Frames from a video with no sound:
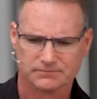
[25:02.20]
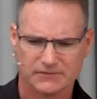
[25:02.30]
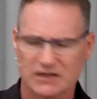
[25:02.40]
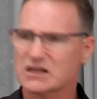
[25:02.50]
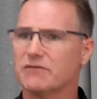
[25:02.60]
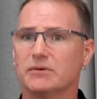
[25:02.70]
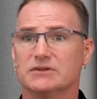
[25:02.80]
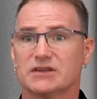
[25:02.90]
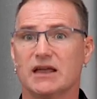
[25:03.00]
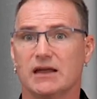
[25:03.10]
And as I've been
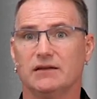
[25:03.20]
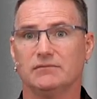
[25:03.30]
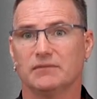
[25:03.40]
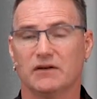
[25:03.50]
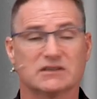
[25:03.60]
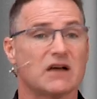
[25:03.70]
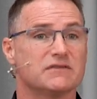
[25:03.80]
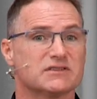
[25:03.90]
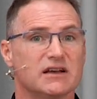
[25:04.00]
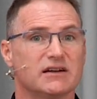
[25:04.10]
saying, as I've
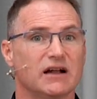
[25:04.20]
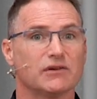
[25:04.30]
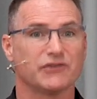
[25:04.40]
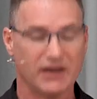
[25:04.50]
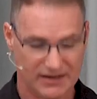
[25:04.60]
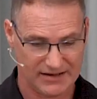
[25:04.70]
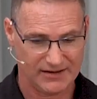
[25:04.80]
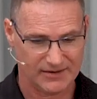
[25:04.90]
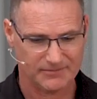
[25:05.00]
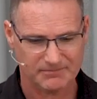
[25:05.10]
said, and I'll say it
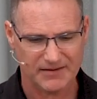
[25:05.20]
again,